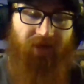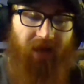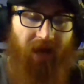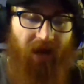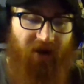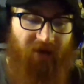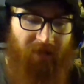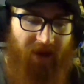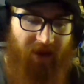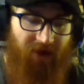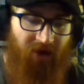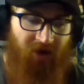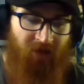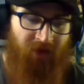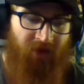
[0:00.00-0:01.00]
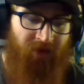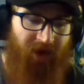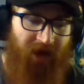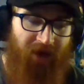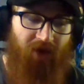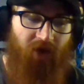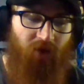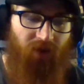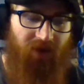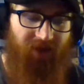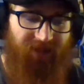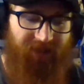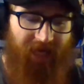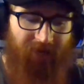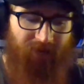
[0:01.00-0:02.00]
the Iron Man armor. I know what
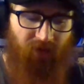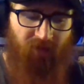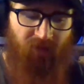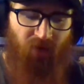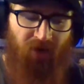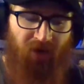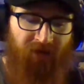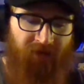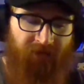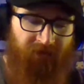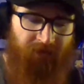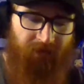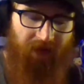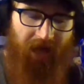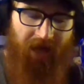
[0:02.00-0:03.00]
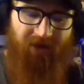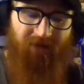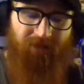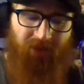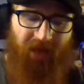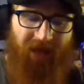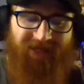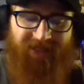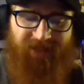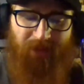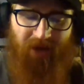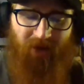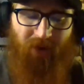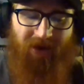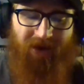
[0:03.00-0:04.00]
it's capable of. I could blast
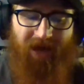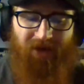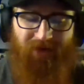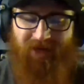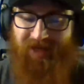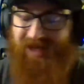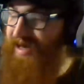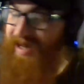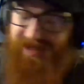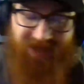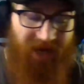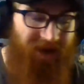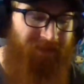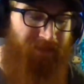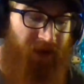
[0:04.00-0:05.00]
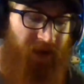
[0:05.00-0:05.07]
my way out at any time